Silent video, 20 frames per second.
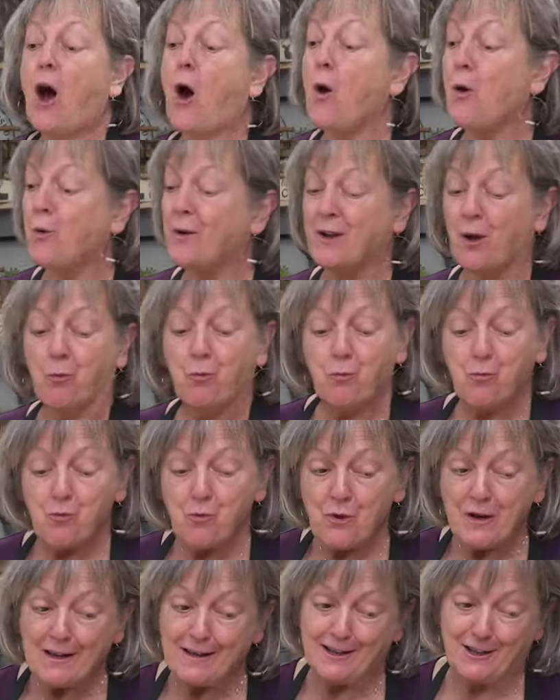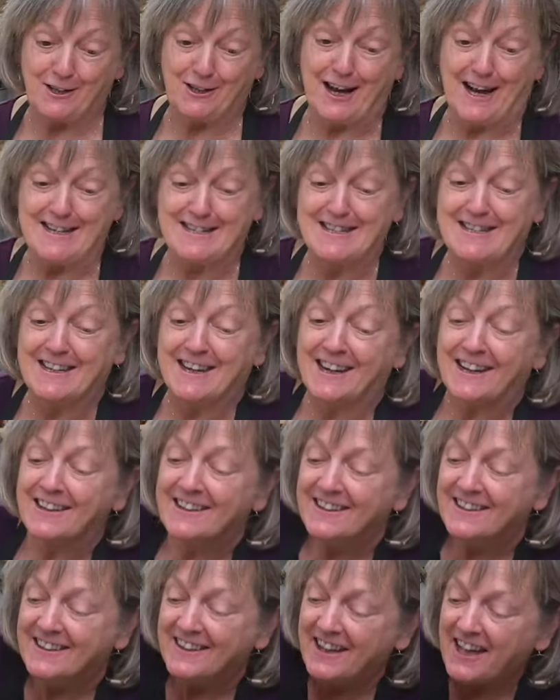Oh, and a really good idea.
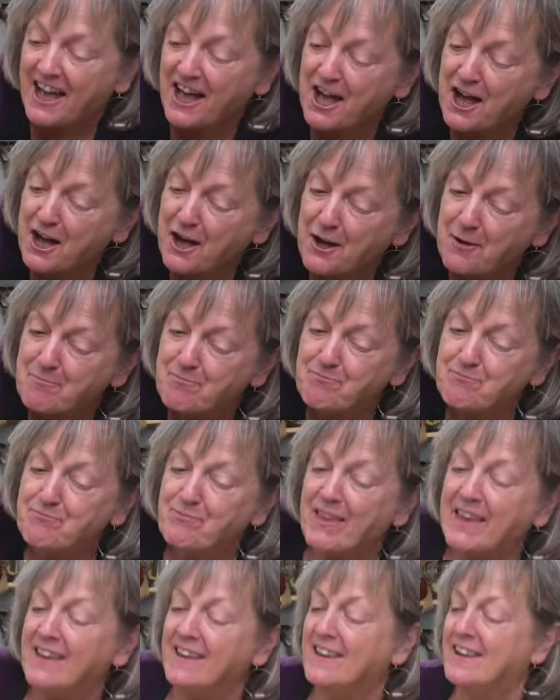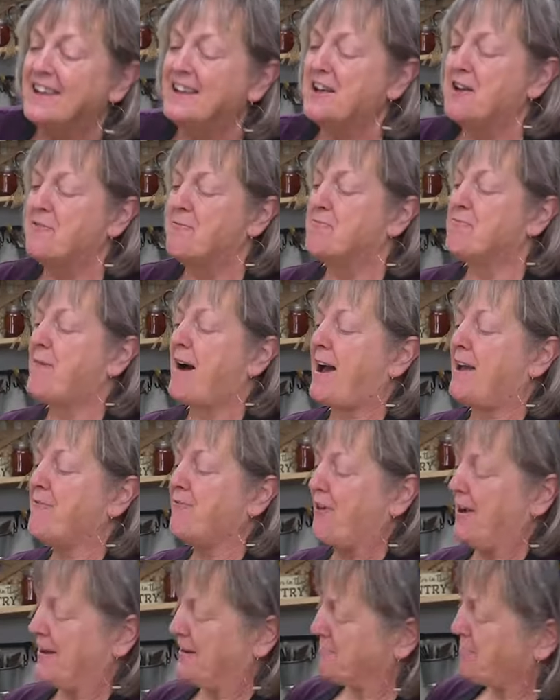My
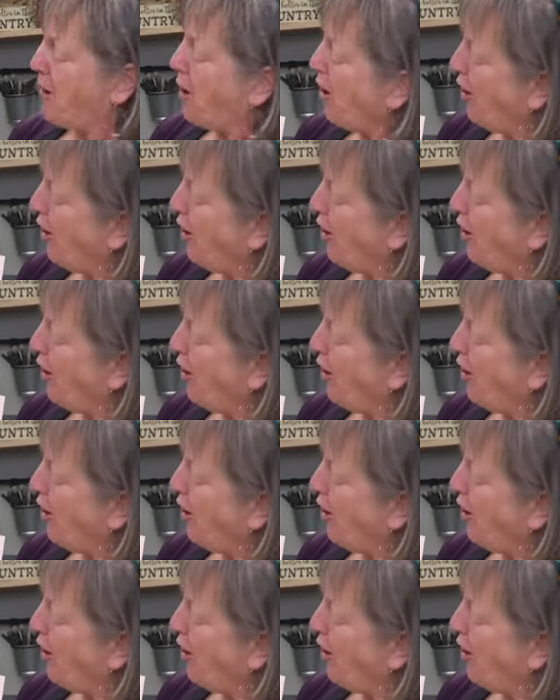friend